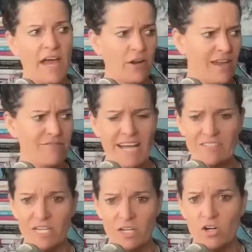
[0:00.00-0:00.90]
How do I
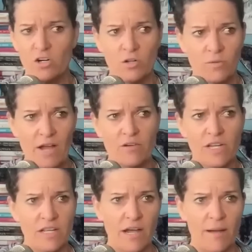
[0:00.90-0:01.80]
fast like a girl around
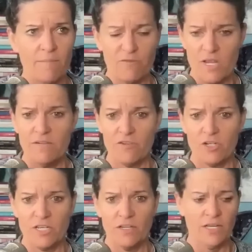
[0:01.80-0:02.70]
um,
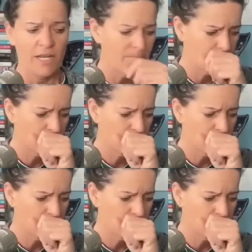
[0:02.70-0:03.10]
infertility?